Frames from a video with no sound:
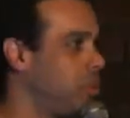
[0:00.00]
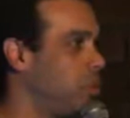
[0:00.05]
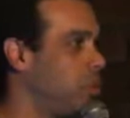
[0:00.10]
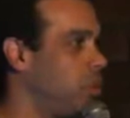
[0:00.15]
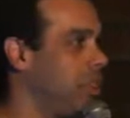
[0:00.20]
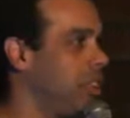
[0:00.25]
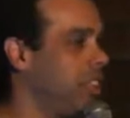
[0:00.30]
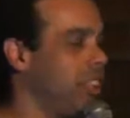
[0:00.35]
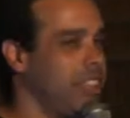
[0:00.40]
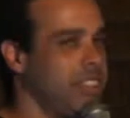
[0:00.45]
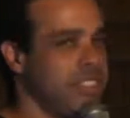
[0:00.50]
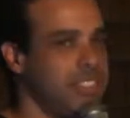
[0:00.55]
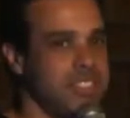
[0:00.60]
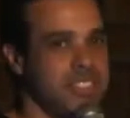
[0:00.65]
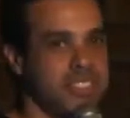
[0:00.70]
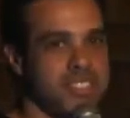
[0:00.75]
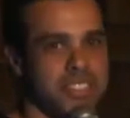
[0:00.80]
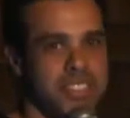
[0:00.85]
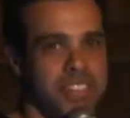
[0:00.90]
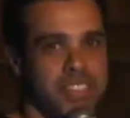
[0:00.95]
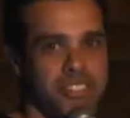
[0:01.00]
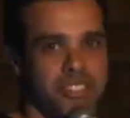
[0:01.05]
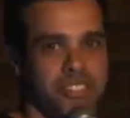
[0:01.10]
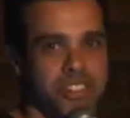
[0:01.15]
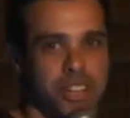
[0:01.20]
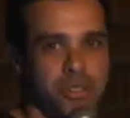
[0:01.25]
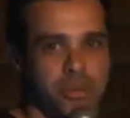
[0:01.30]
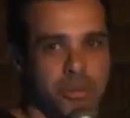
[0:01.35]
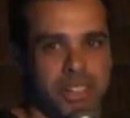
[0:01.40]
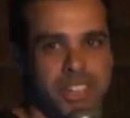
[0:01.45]
we didn't stick
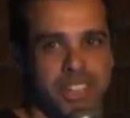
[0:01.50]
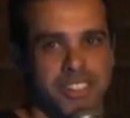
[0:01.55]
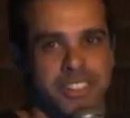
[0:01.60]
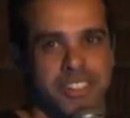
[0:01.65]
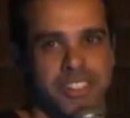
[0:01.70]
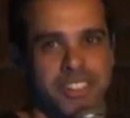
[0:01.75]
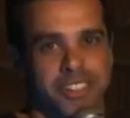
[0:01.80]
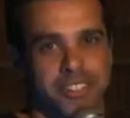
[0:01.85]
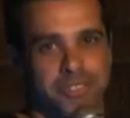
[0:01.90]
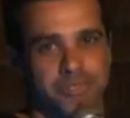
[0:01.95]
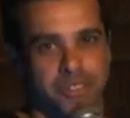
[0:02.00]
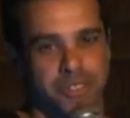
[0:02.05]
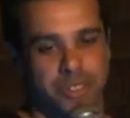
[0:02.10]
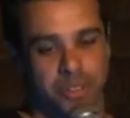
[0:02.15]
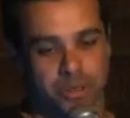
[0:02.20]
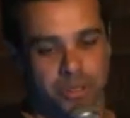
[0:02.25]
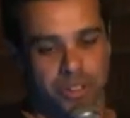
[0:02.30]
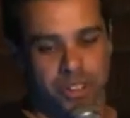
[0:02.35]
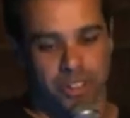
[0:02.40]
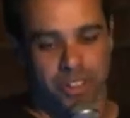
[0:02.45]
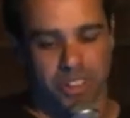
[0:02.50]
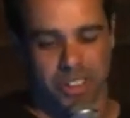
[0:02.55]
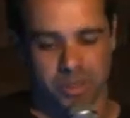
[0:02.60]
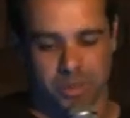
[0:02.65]
around with it for too long.